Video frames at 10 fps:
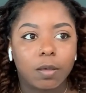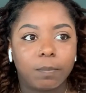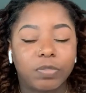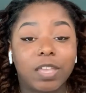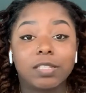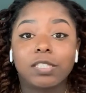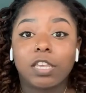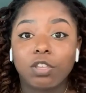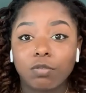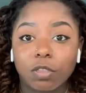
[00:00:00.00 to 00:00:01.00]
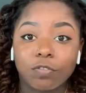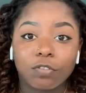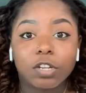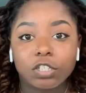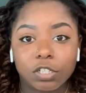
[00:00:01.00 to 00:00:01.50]
continue the
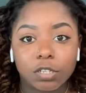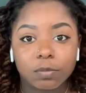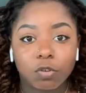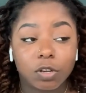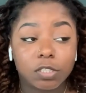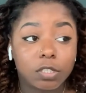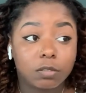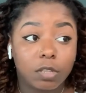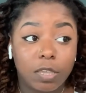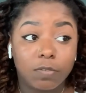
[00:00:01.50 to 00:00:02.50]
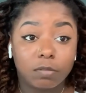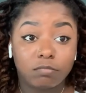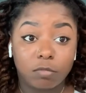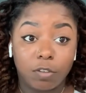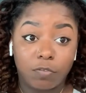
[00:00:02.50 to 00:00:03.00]
friendship or to
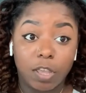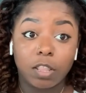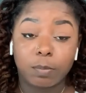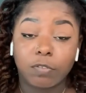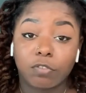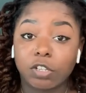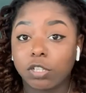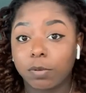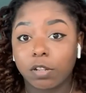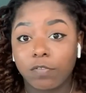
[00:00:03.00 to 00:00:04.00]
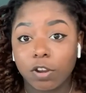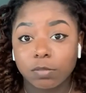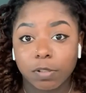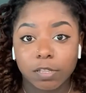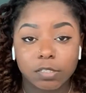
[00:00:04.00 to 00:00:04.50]
even develop a friendship in the
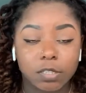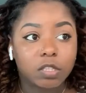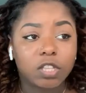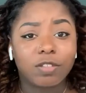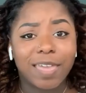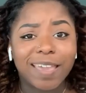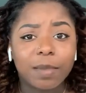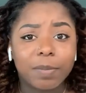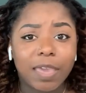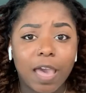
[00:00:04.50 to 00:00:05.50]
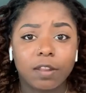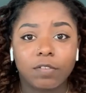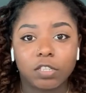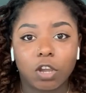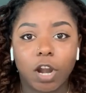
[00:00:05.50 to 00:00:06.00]
first place. So that can be kind of
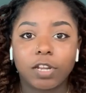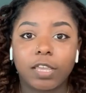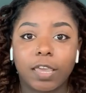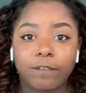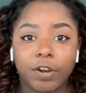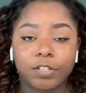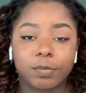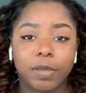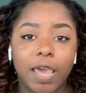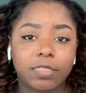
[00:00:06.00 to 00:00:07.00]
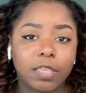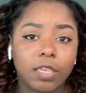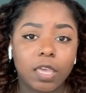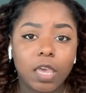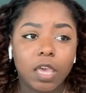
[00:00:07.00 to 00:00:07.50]
disheartening at first, but I
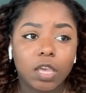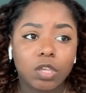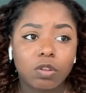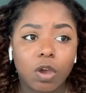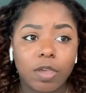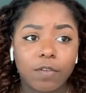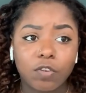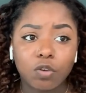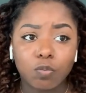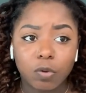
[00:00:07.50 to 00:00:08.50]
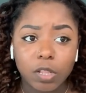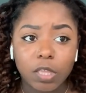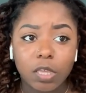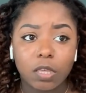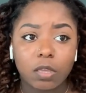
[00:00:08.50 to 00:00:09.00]
think, you know, if you
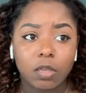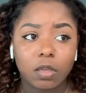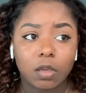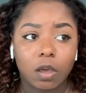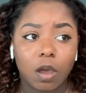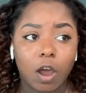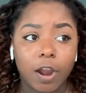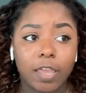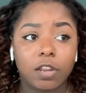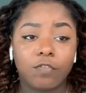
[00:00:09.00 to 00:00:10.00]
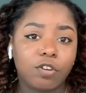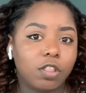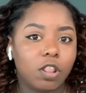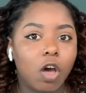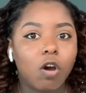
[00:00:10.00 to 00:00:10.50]
really are in it for
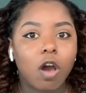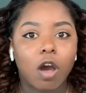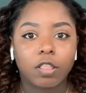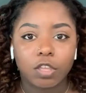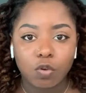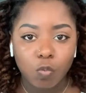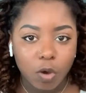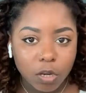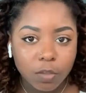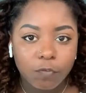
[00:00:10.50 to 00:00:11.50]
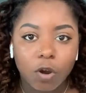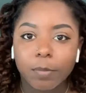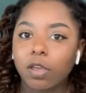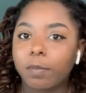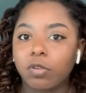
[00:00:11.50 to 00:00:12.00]
the long haul and you want to
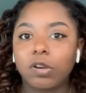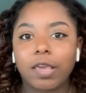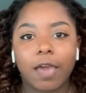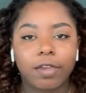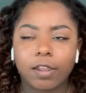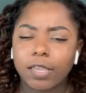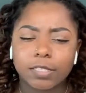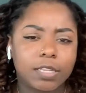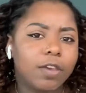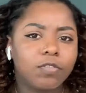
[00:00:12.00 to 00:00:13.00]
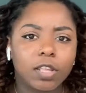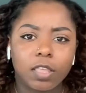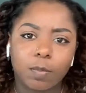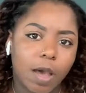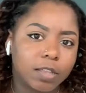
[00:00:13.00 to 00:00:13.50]
form a community out here, it's
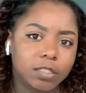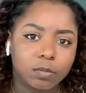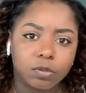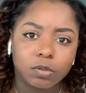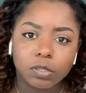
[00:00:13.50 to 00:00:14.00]
definitely possible.